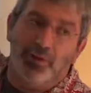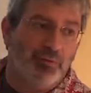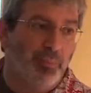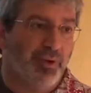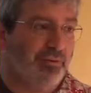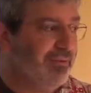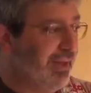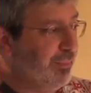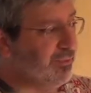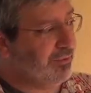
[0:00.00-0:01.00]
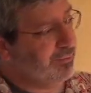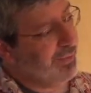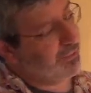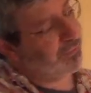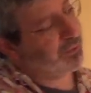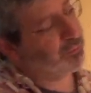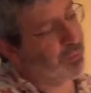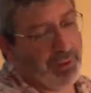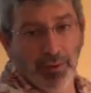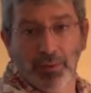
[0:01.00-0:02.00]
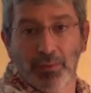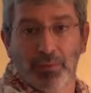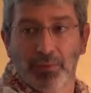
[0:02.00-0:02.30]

is a presence-absence matrix where